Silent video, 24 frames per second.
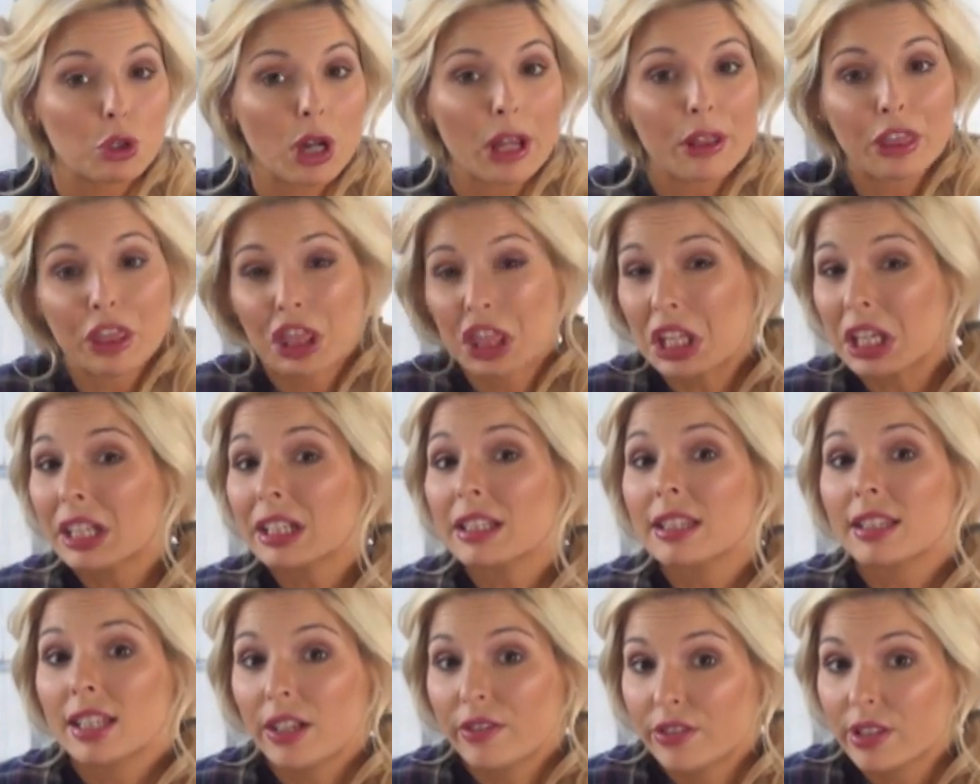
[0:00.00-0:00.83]
I think
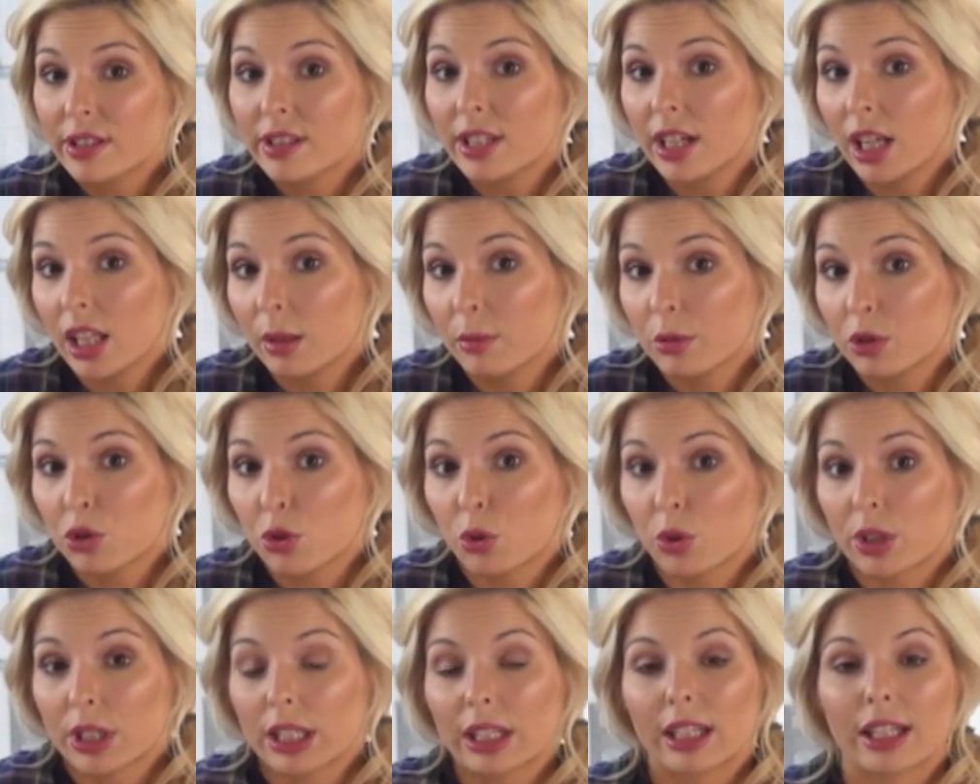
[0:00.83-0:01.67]
it's safe to say the
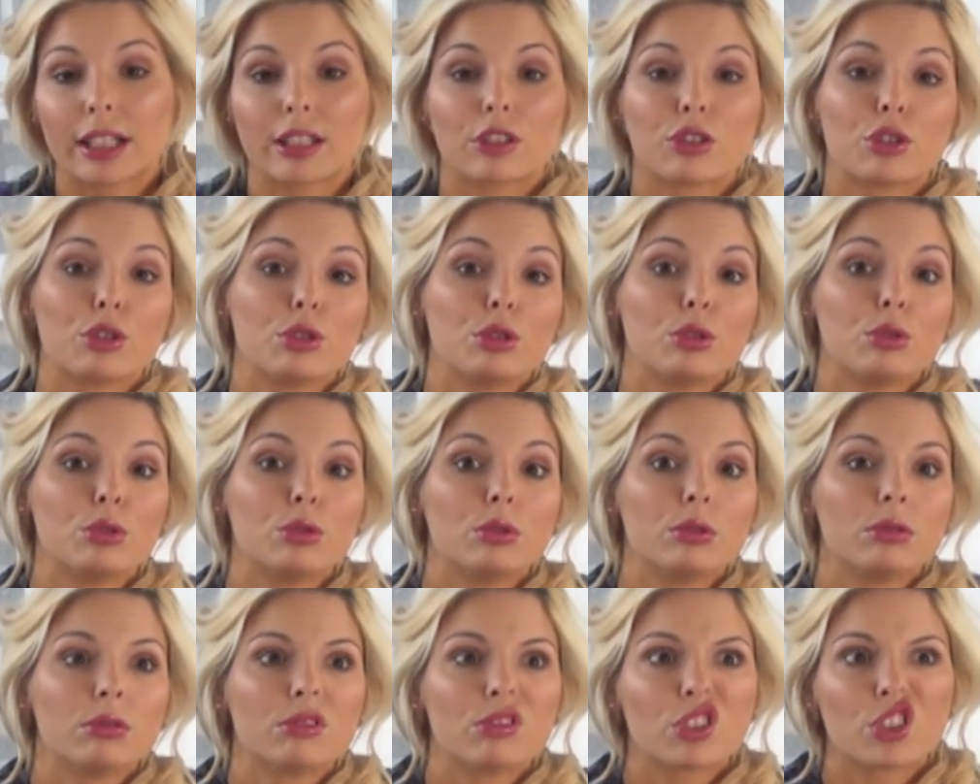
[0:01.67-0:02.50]
majority like to
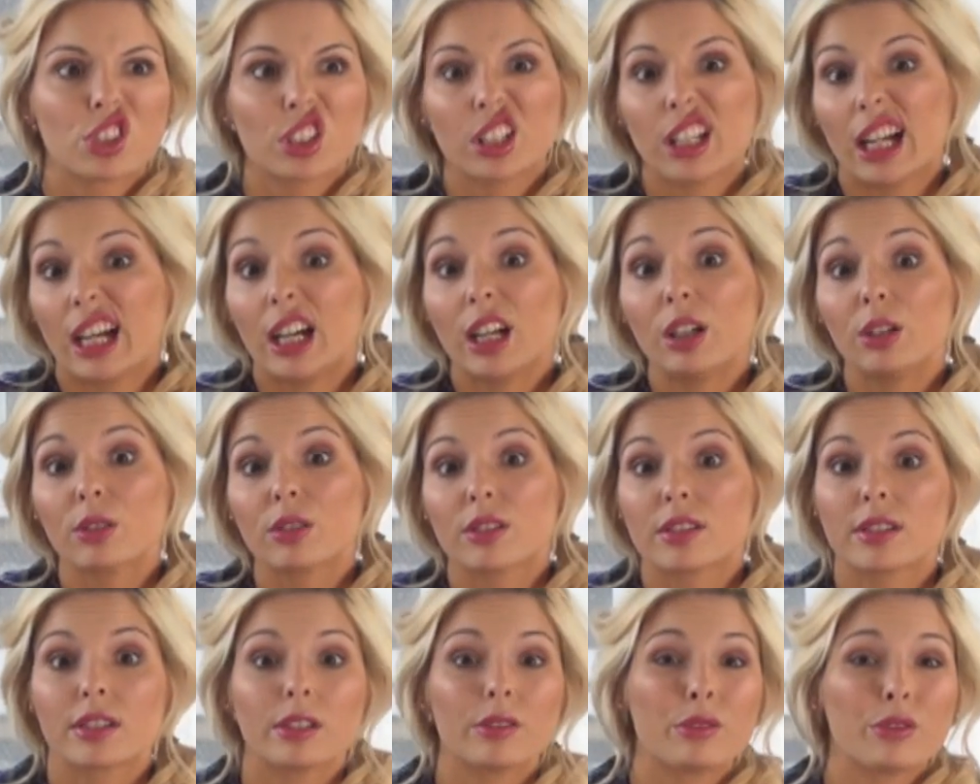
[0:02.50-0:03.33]
chill out,
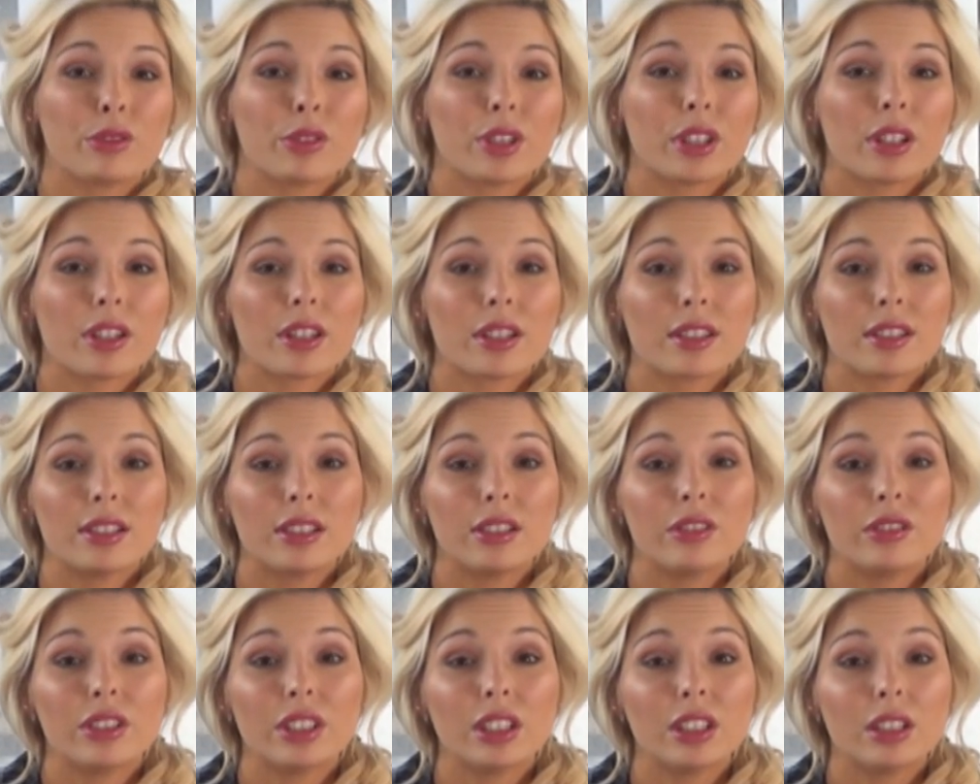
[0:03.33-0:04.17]
sit in front of the
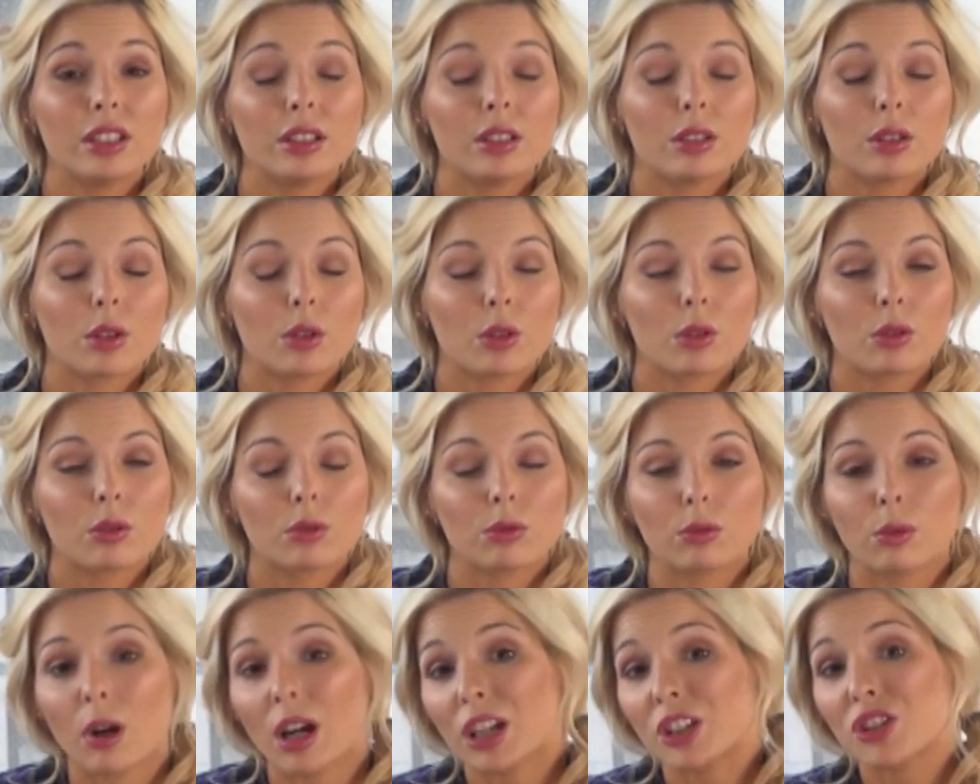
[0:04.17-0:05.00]
TV,
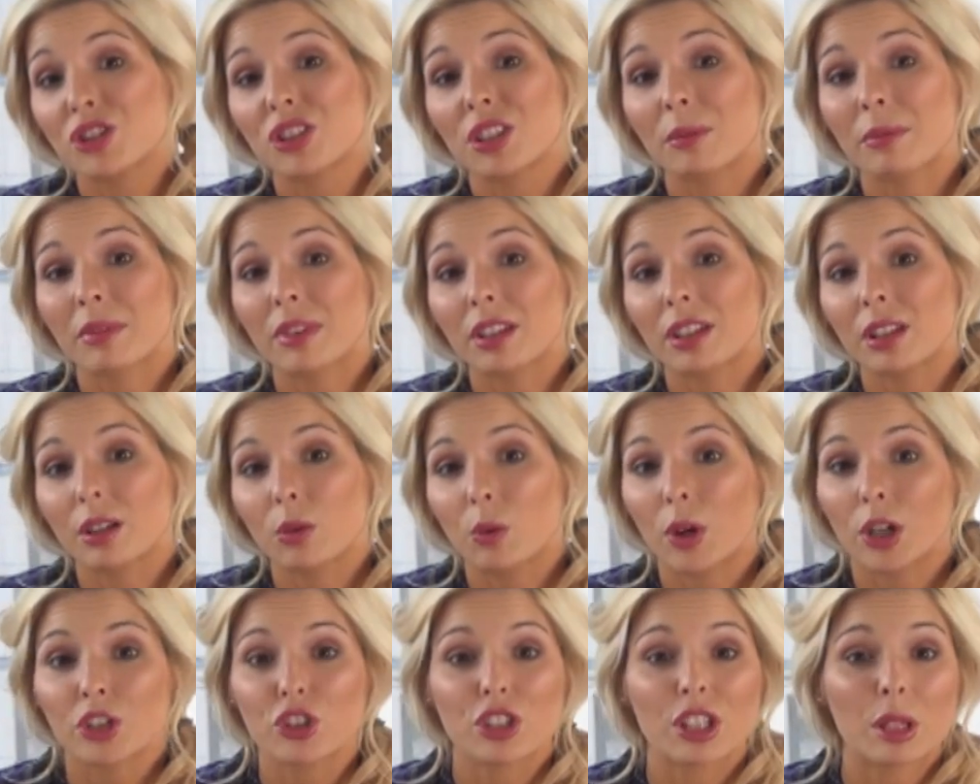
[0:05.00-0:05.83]
watch something,
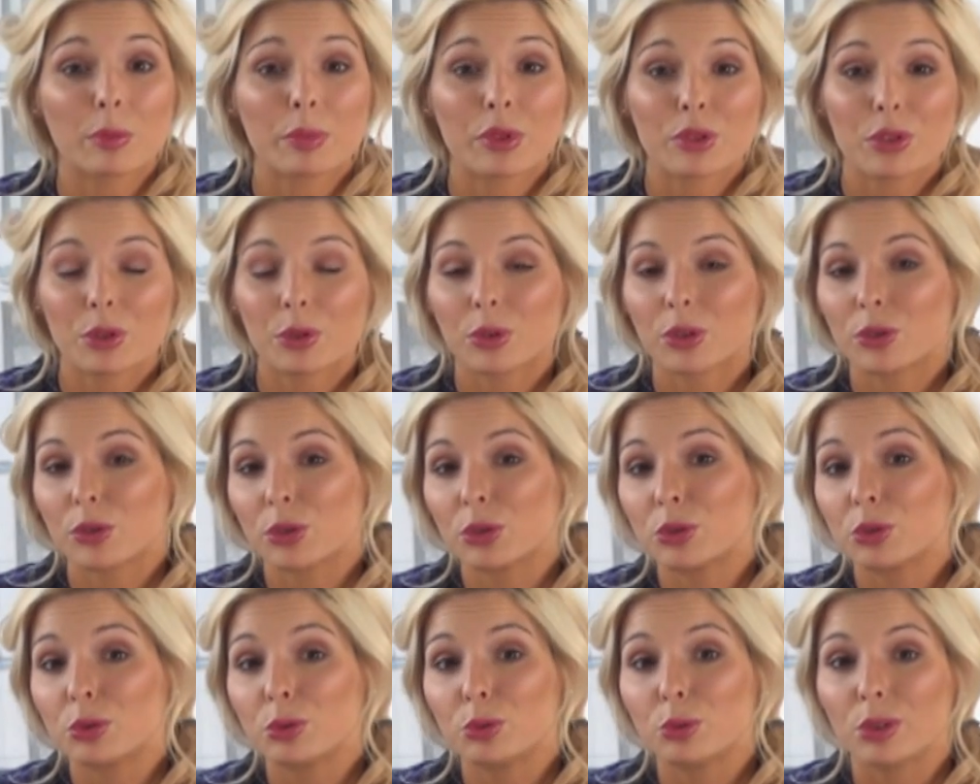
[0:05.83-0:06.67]
watch an episode or
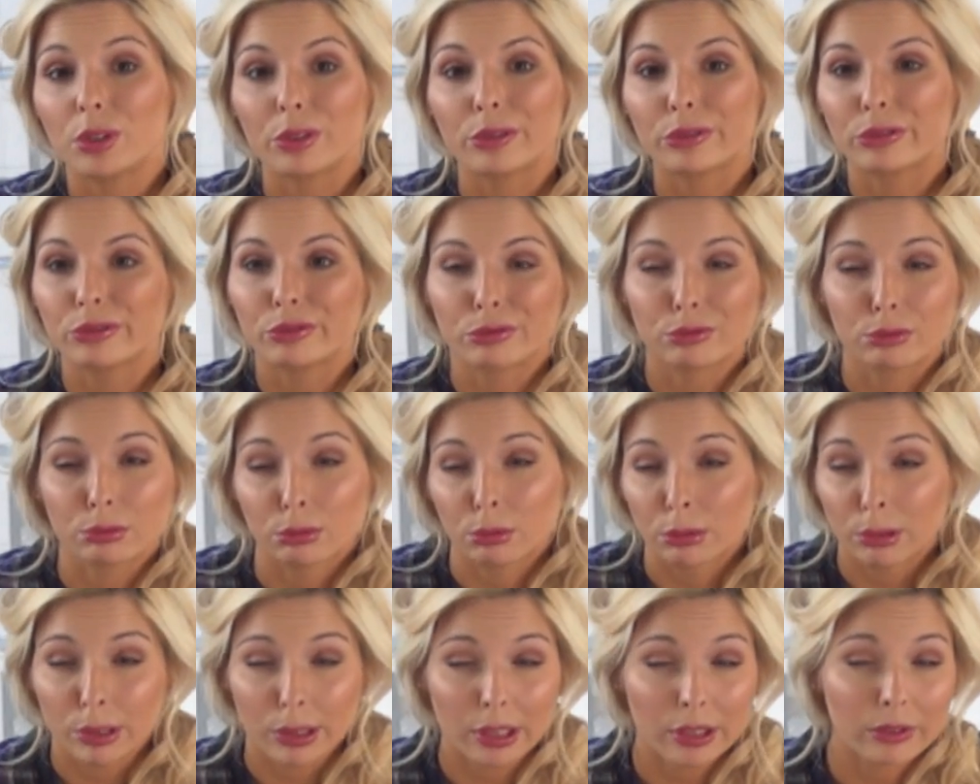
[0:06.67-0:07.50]
two
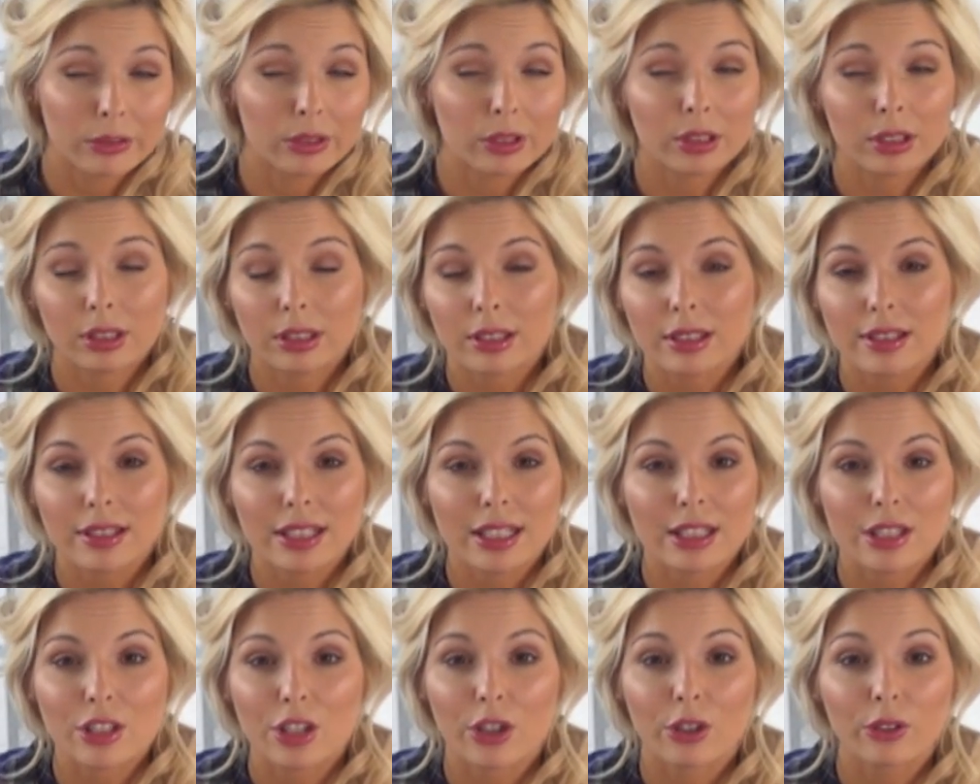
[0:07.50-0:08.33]
of whatever it is
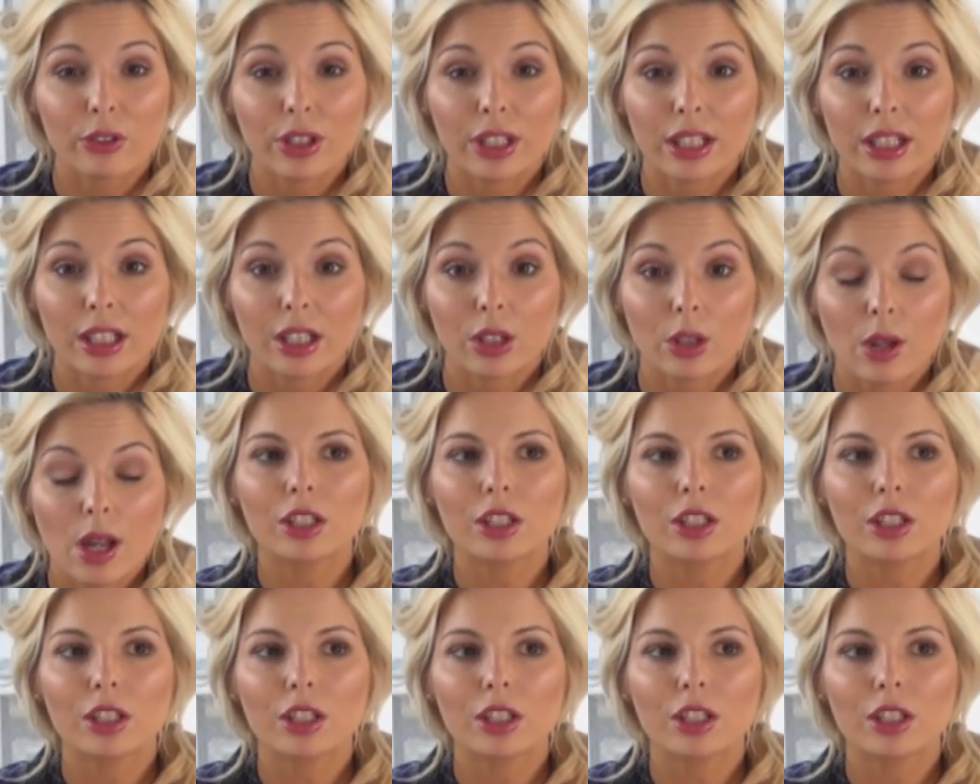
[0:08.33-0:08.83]
that's on right now.